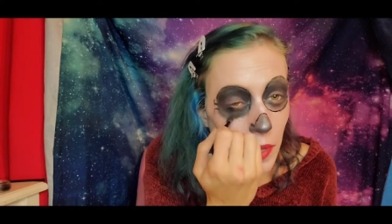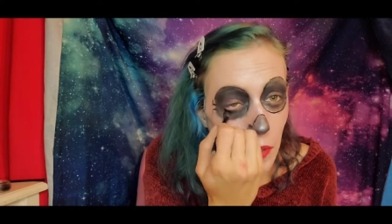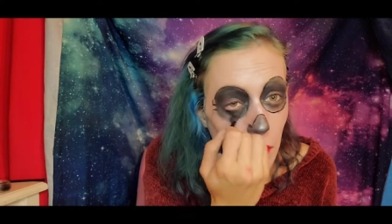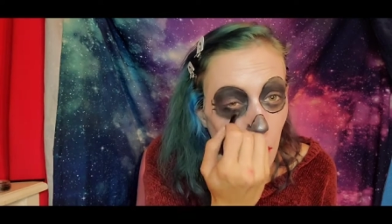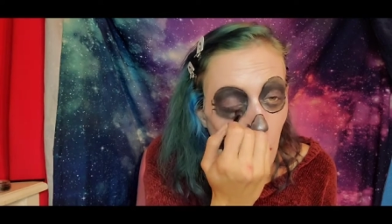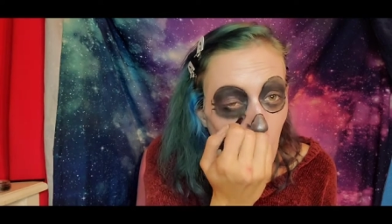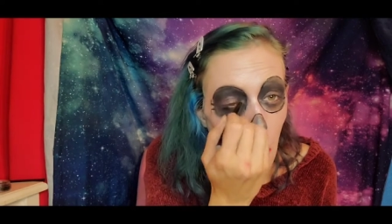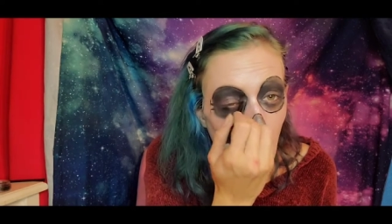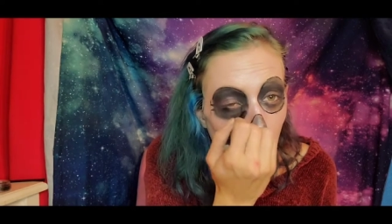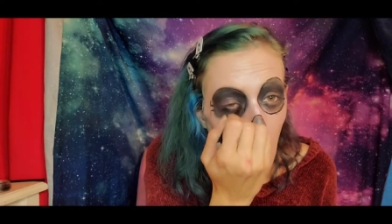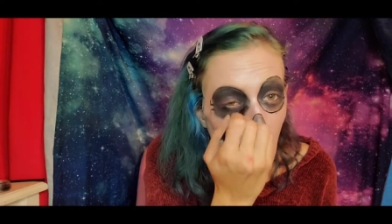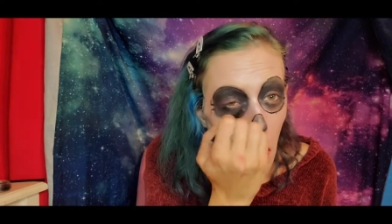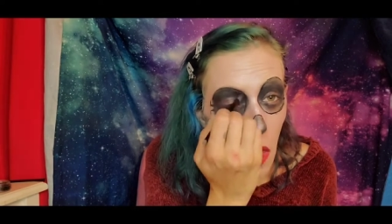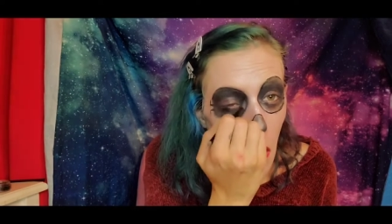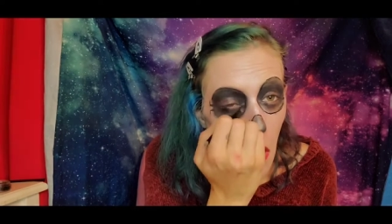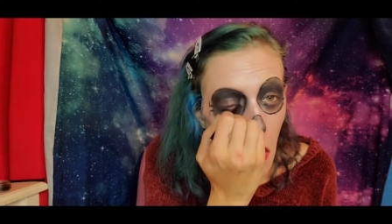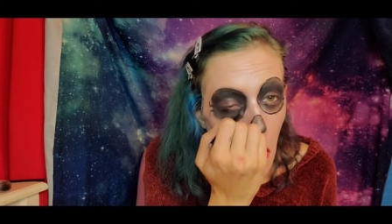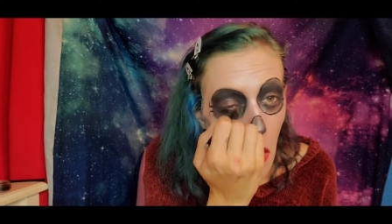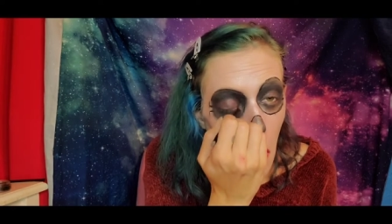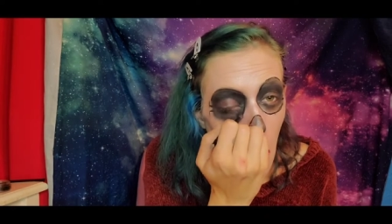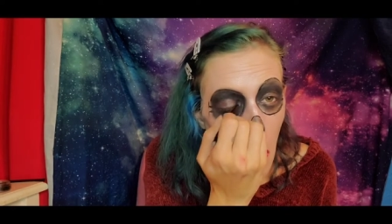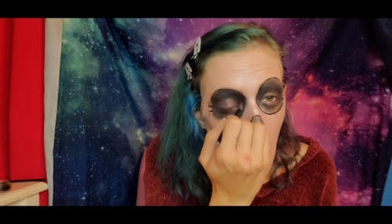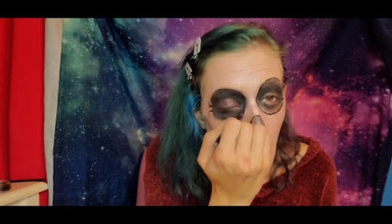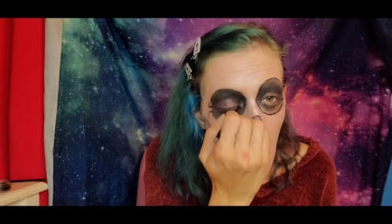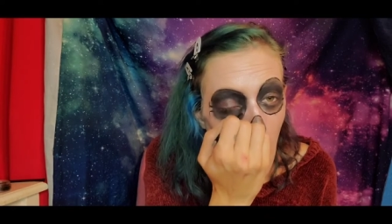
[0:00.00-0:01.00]
Not
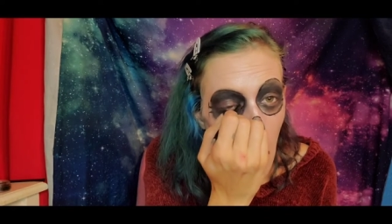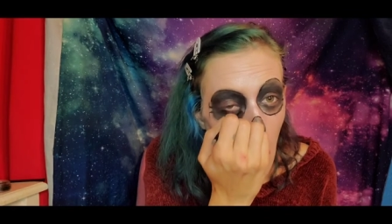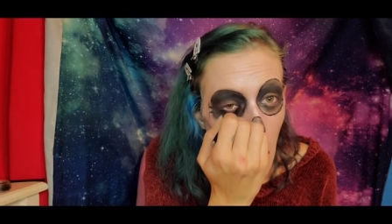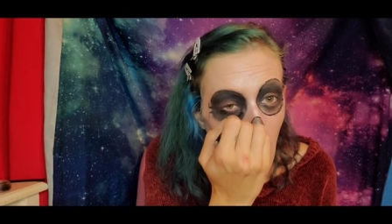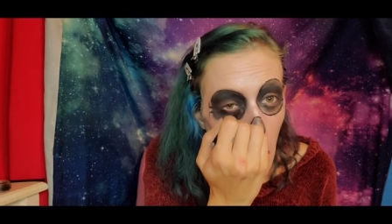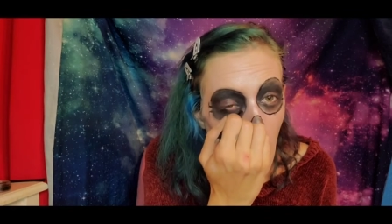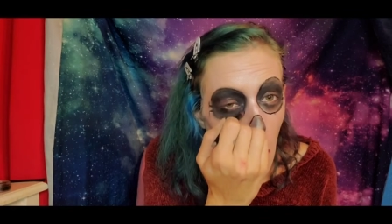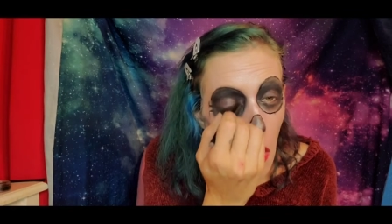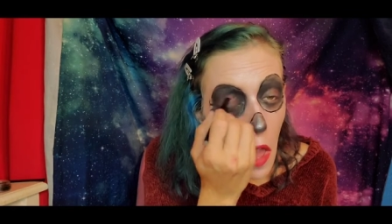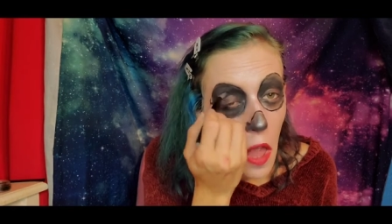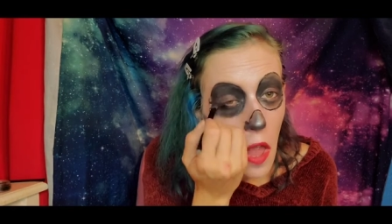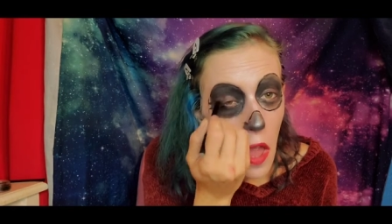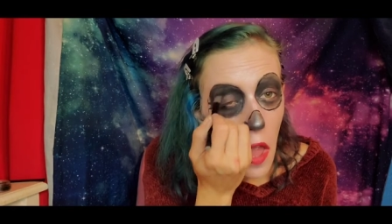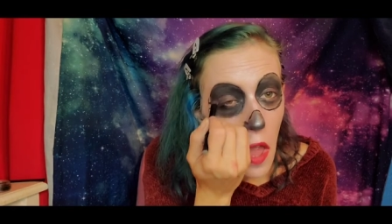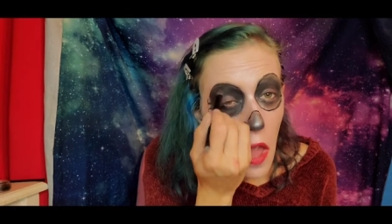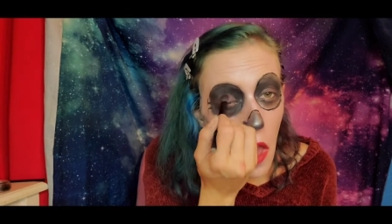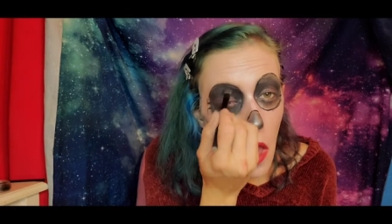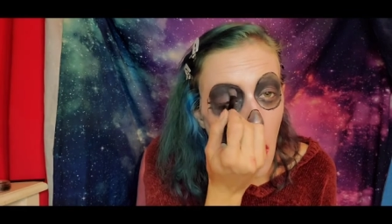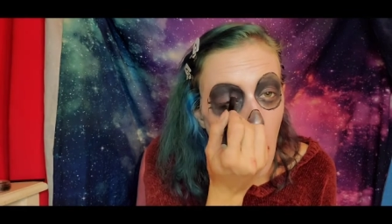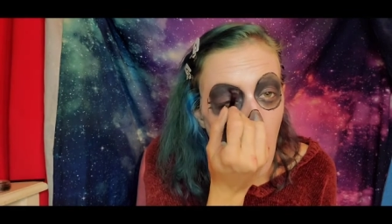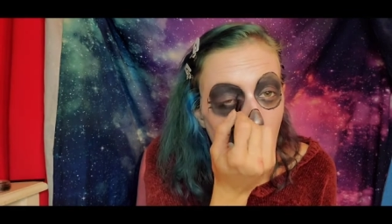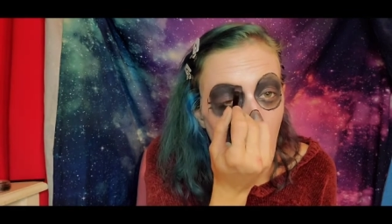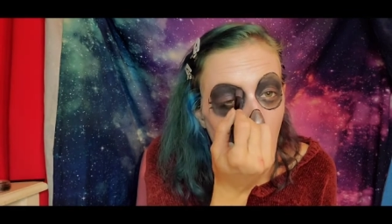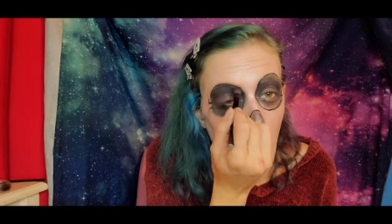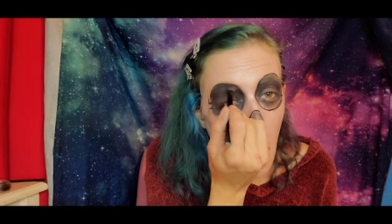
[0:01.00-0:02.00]
anything
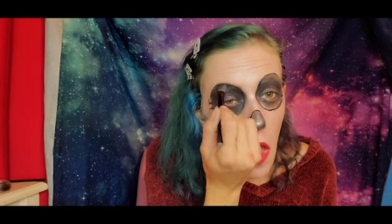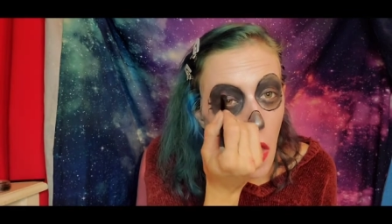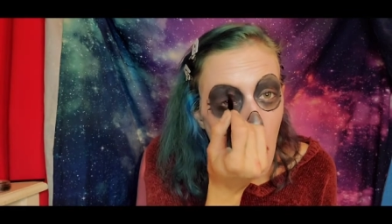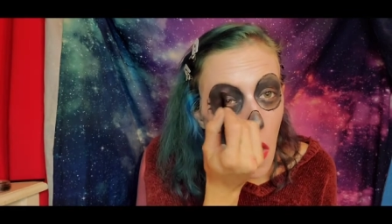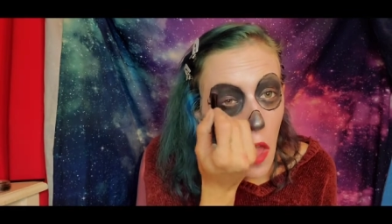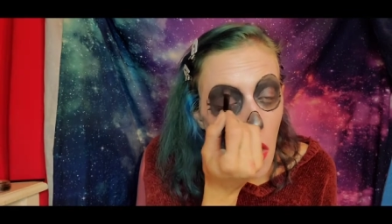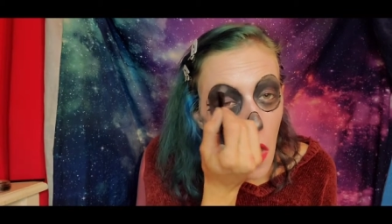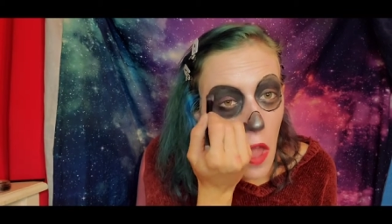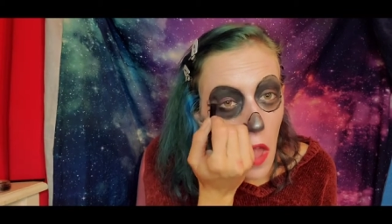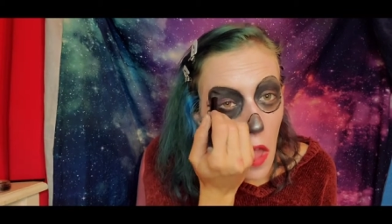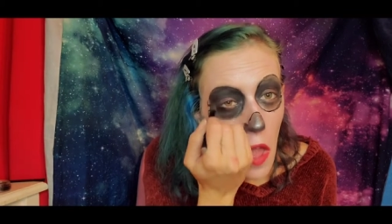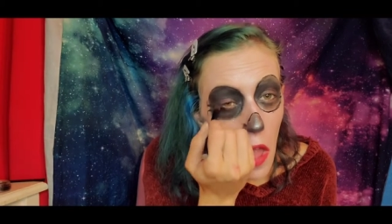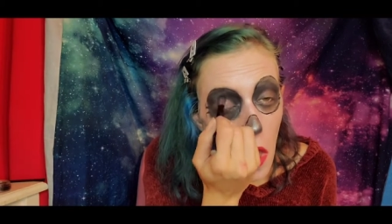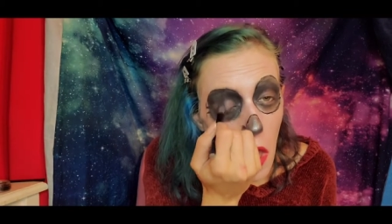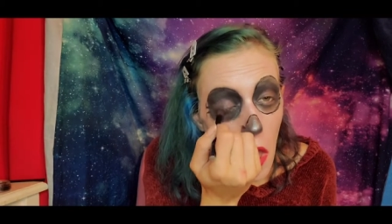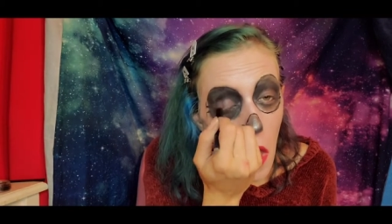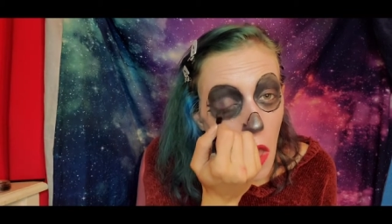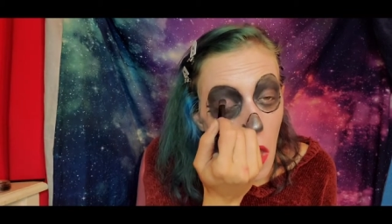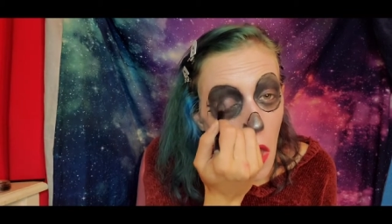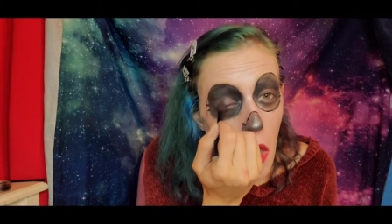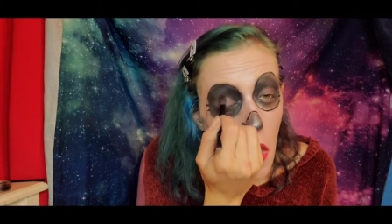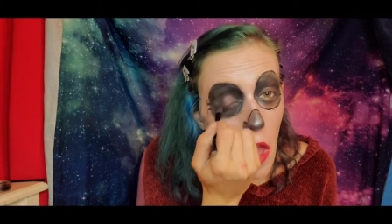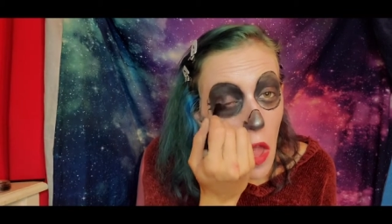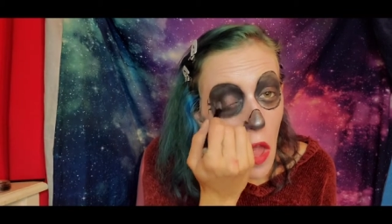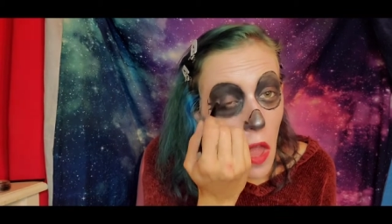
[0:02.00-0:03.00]
sparkly or even the
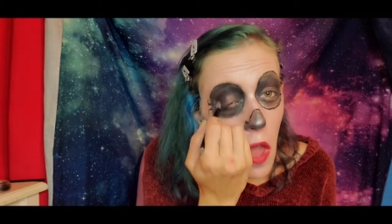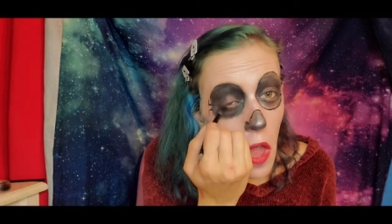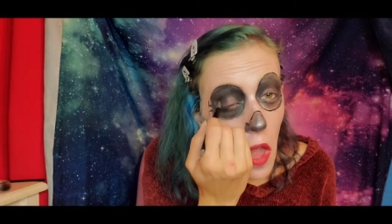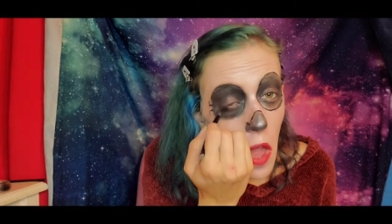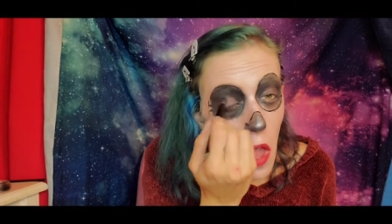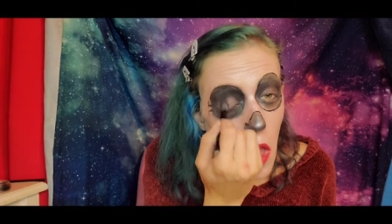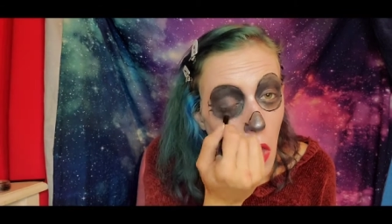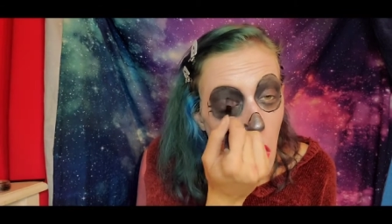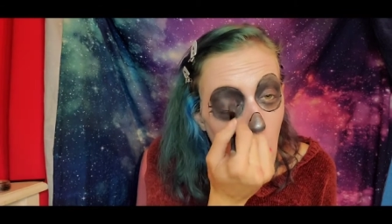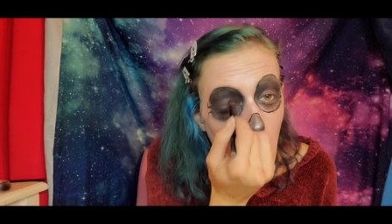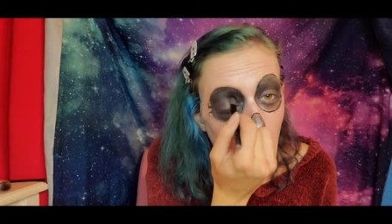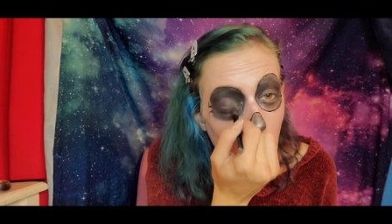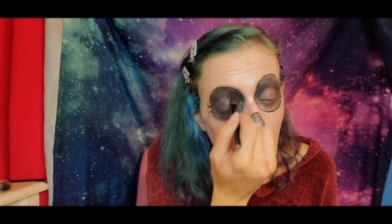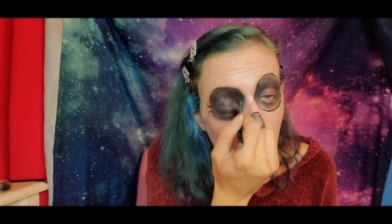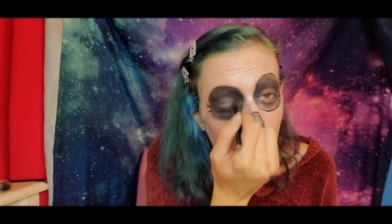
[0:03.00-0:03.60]
slightest charcoal.